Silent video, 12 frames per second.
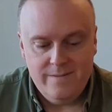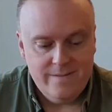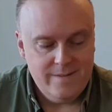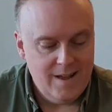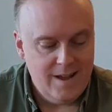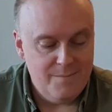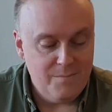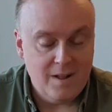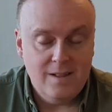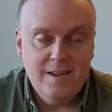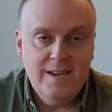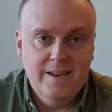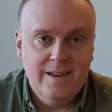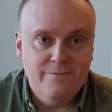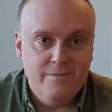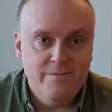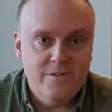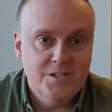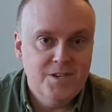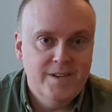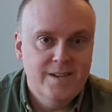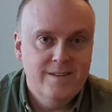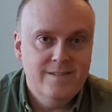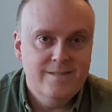clean and refreshing
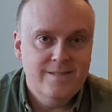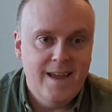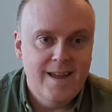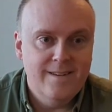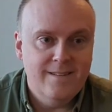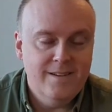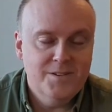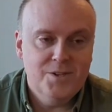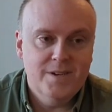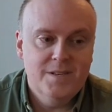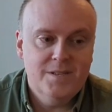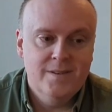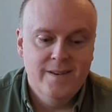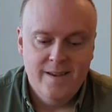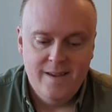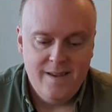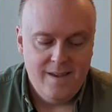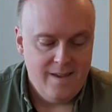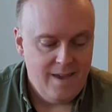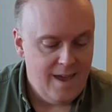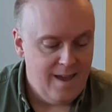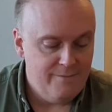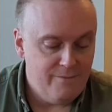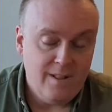and delicious, and
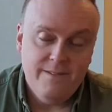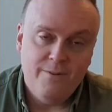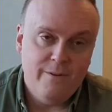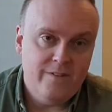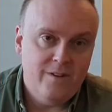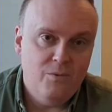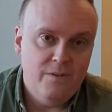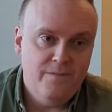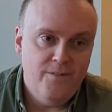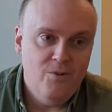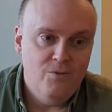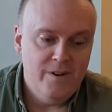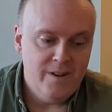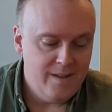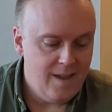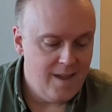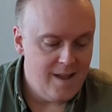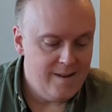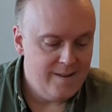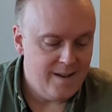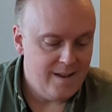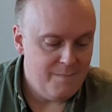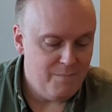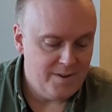really versatile with food, and in
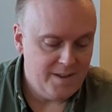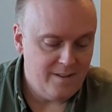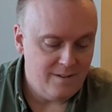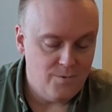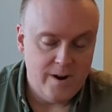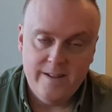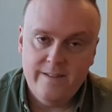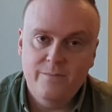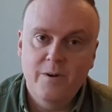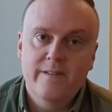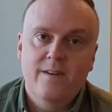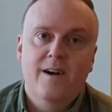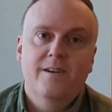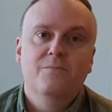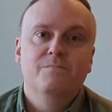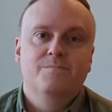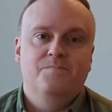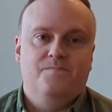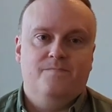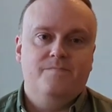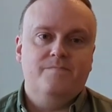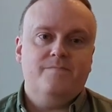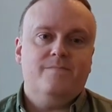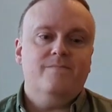particular when it's hot out.
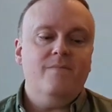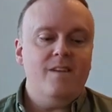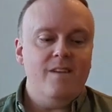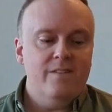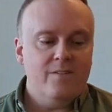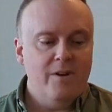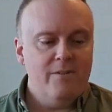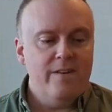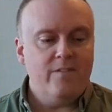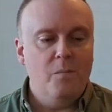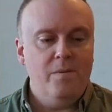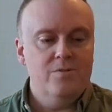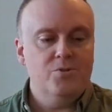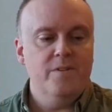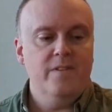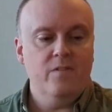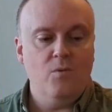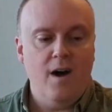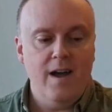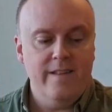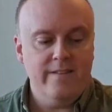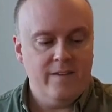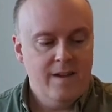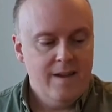So anyways, hope you enjoyed these wines.
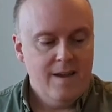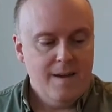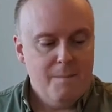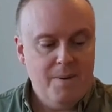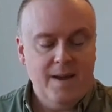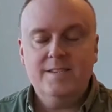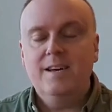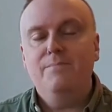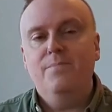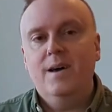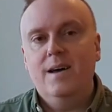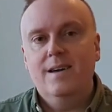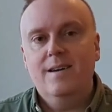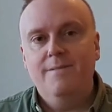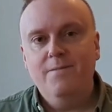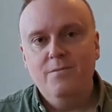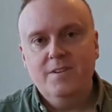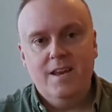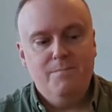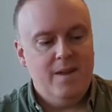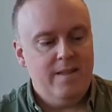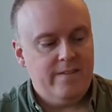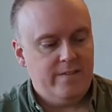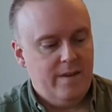picked up a few
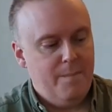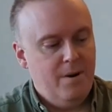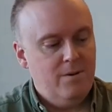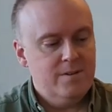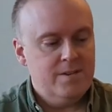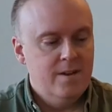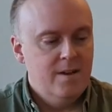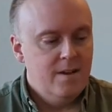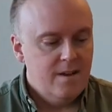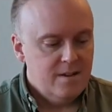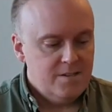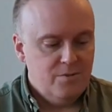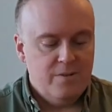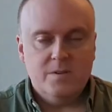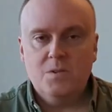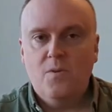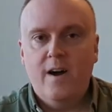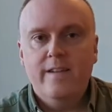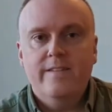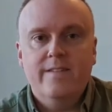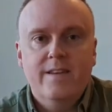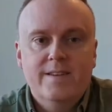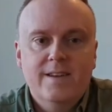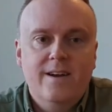tidbits about two of those wines that
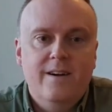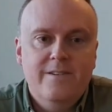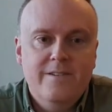are